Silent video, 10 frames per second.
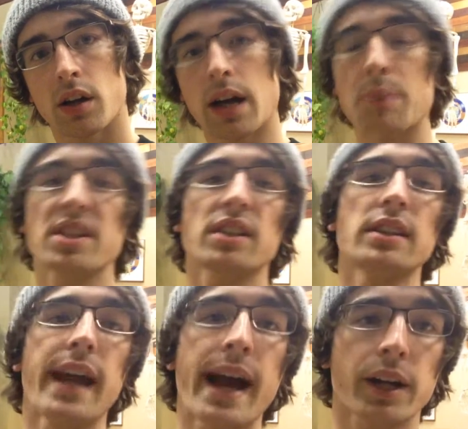I'm
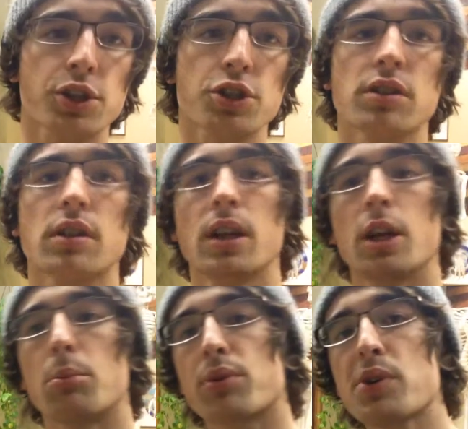taking action
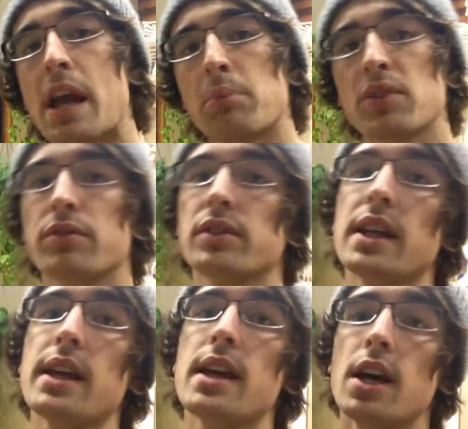
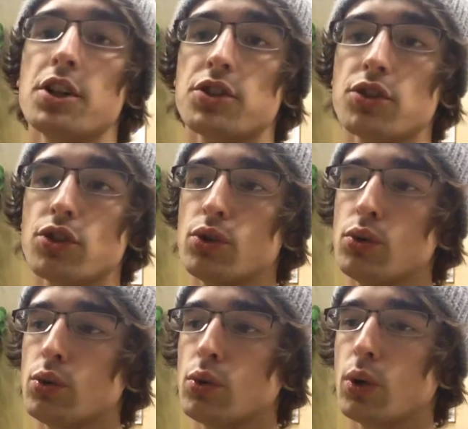preemptively
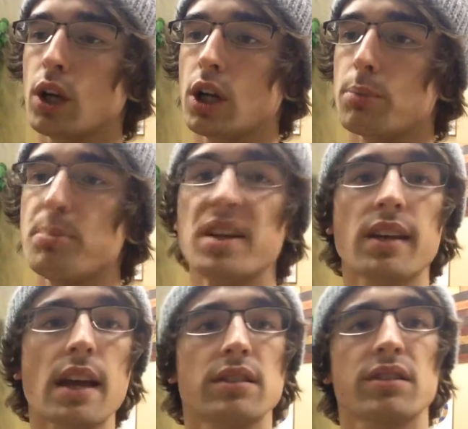to
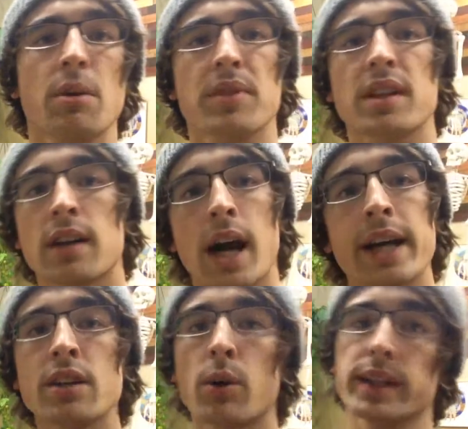mitigate something I
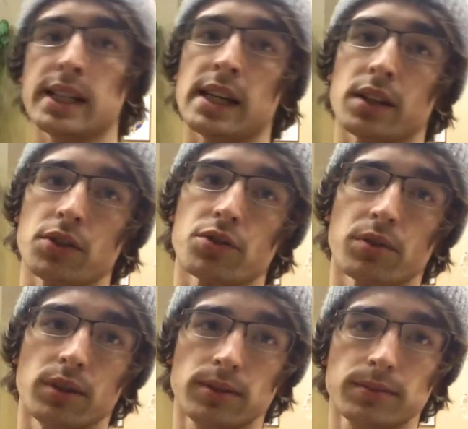know I can't
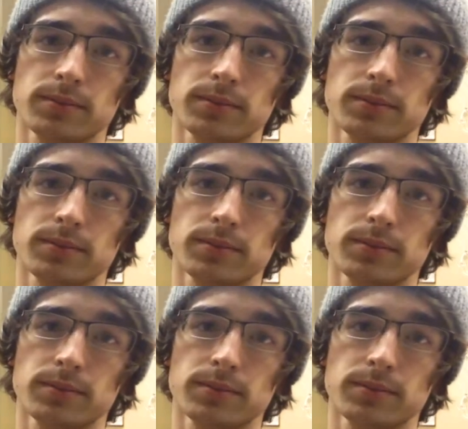control.